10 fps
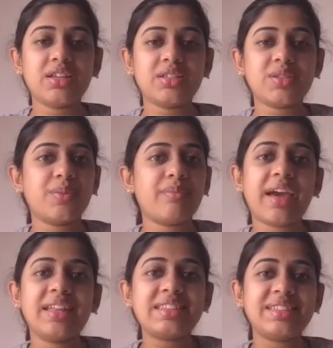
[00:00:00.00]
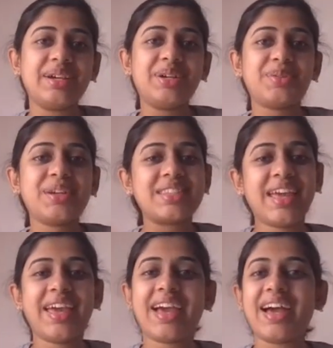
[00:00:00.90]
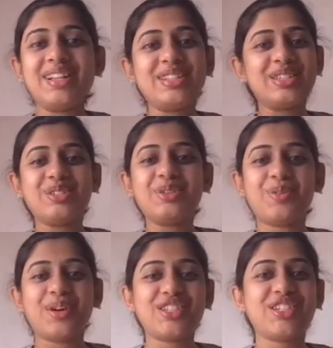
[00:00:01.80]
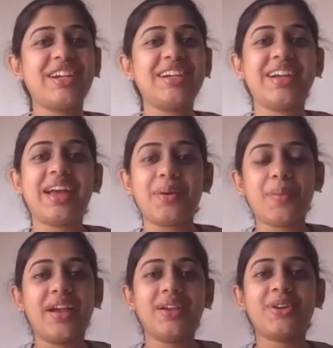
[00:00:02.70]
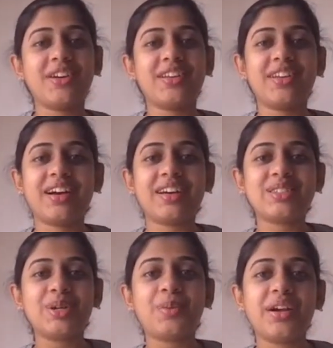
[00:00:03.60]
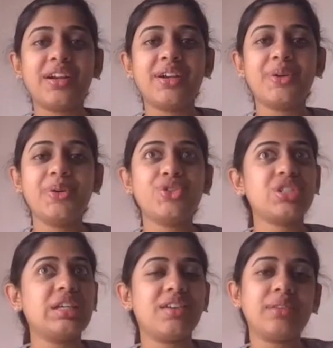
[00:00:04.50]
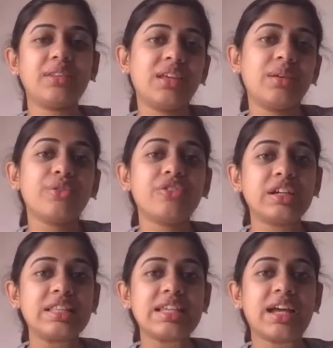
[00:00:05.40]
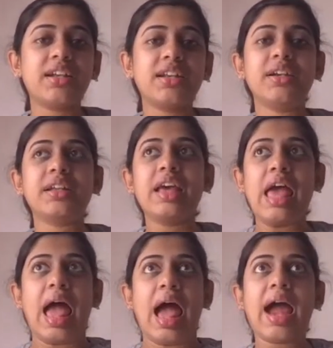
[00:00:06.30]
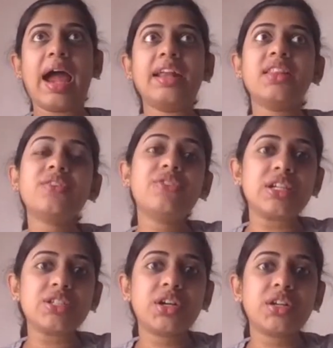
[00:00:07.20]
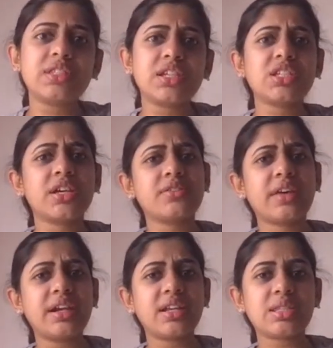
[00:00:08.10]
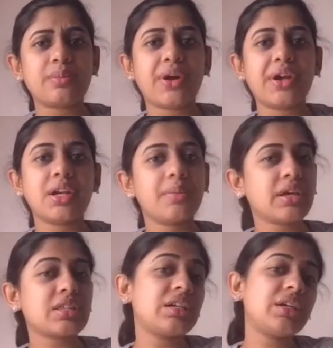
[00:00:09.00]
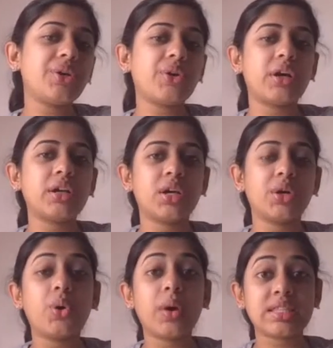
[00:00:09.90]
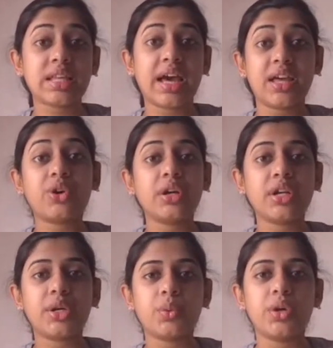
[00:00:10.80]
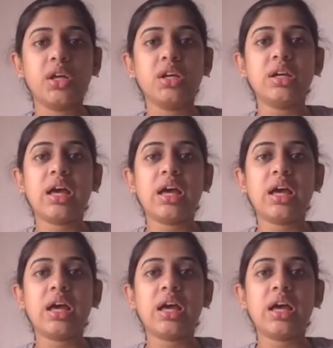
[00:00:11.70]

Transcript: So my instinct was, hey, I'll just do what she did. I went to her and asked her, what did you do? She gave me the name of a consultant. And in the first conversation, I was very disappointed because it did not go as I thought it would.